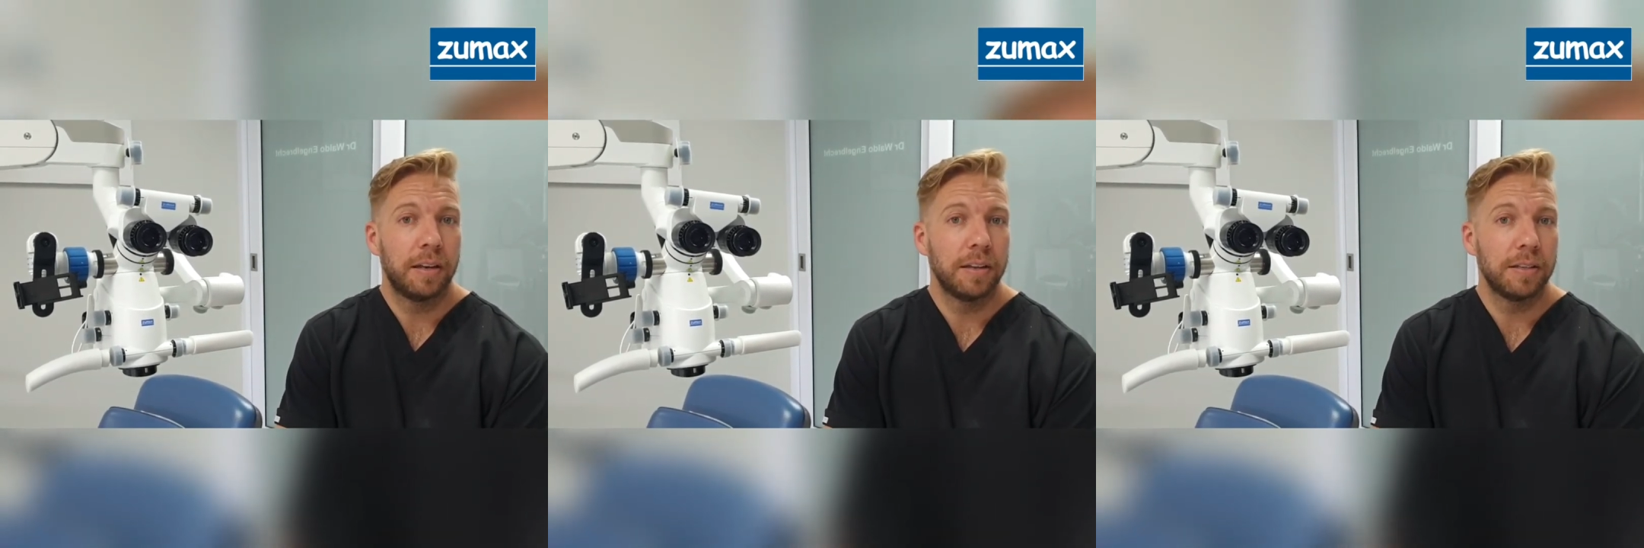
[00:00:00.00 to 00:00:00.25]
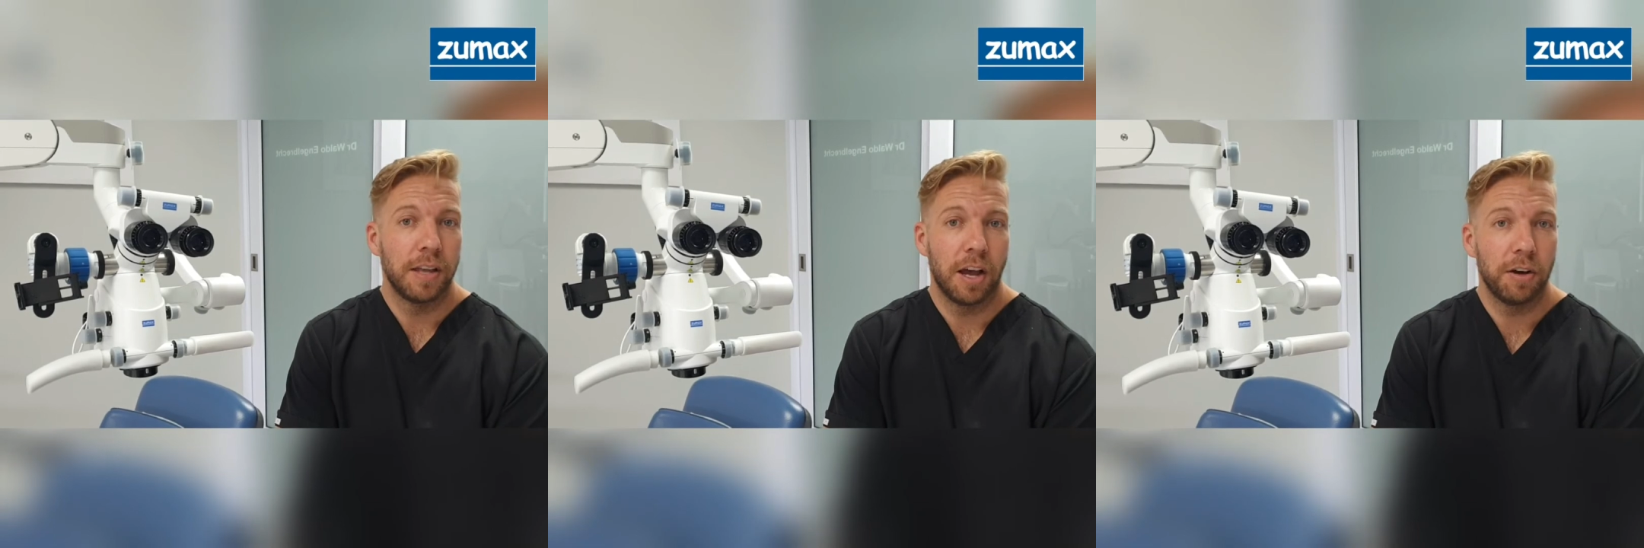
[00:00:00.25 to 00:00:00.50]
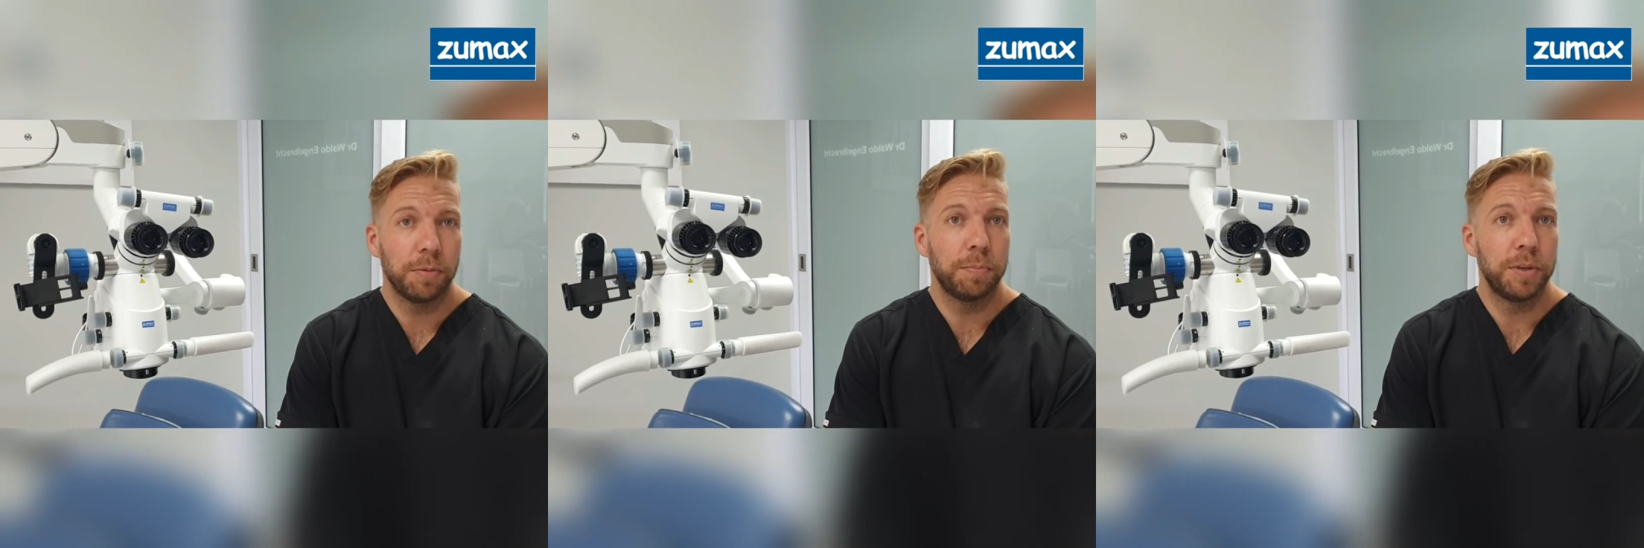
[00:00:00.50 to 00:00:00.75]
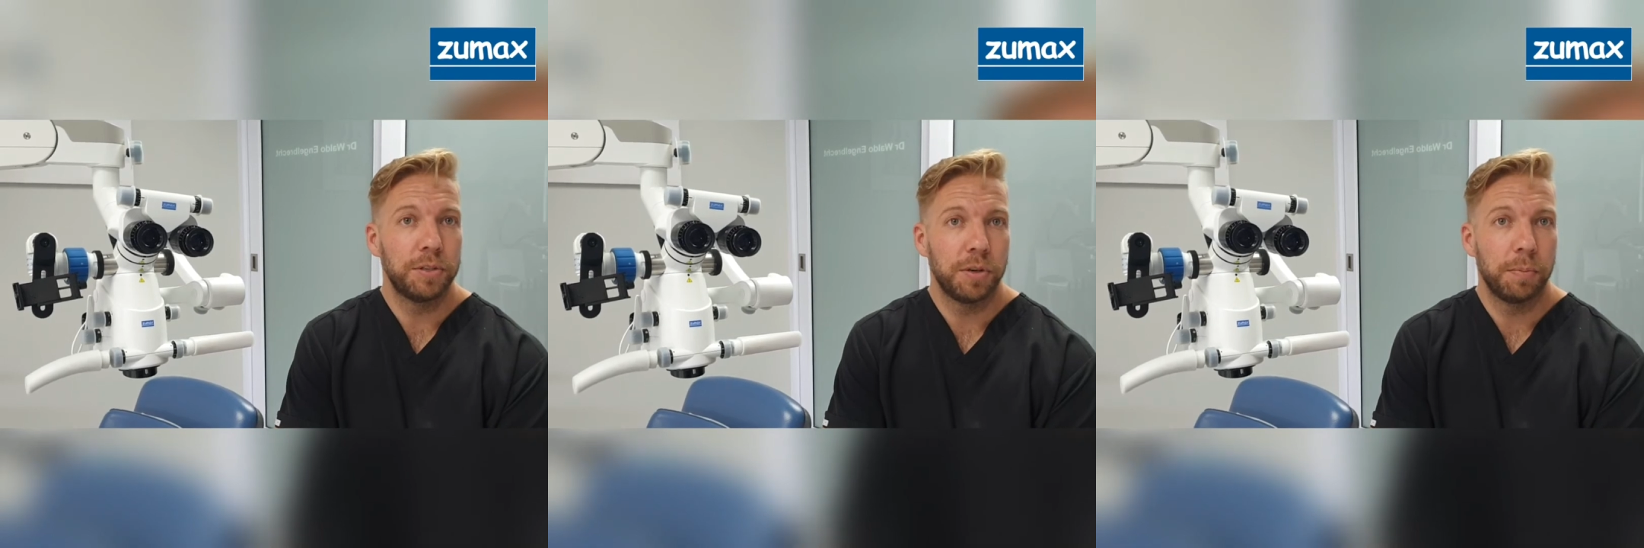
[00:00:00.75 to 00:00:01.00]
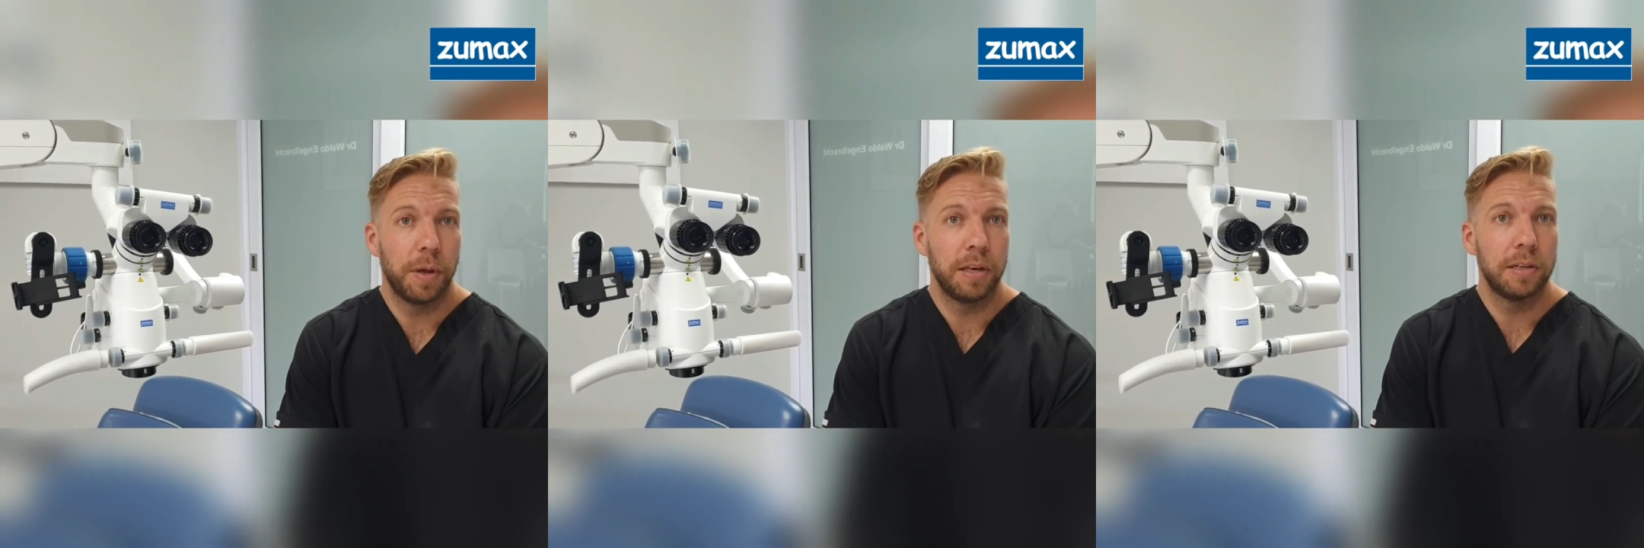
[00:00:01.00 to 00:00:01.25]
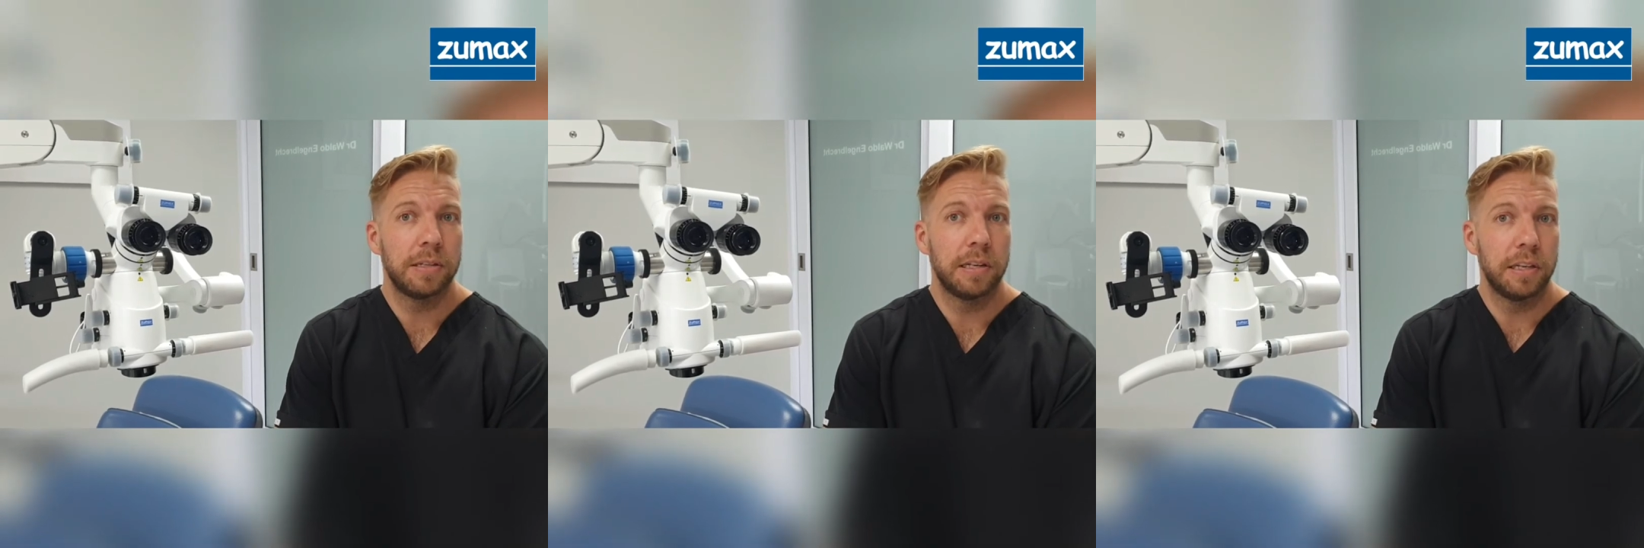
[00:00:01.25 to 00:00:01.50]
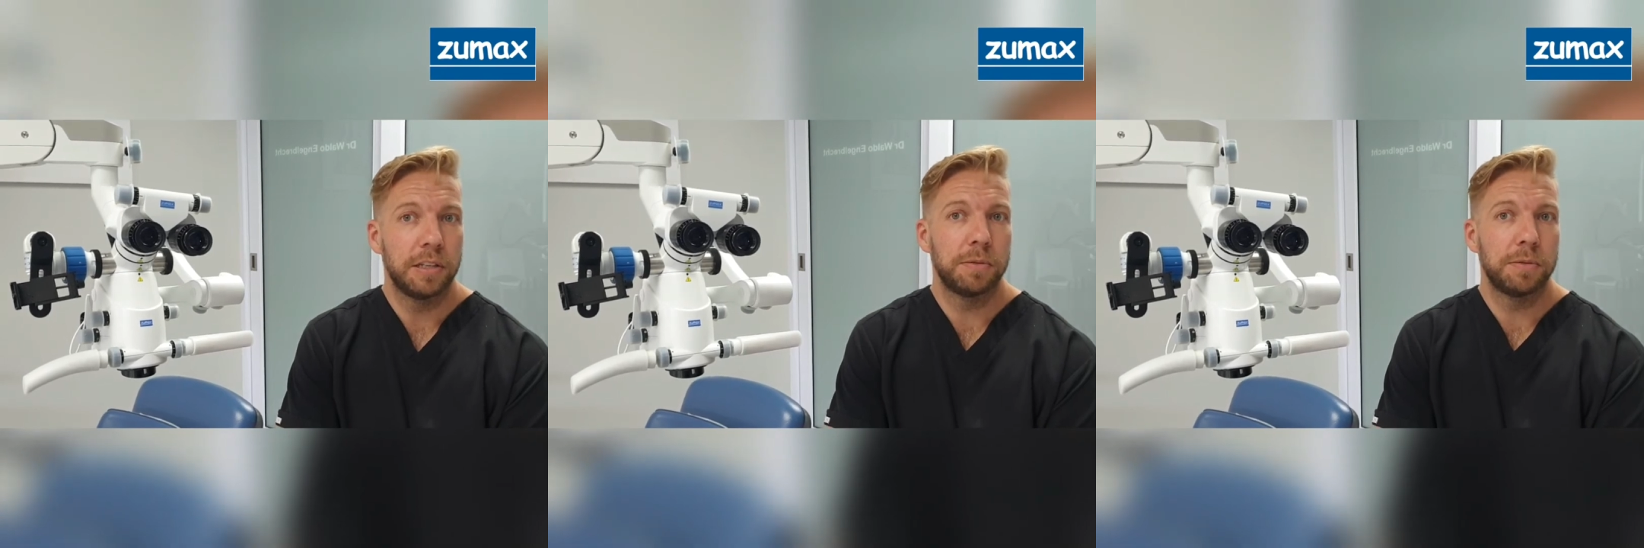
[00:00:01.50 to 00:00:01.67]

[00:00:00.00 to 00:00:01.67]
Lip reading: has helped me tremendously,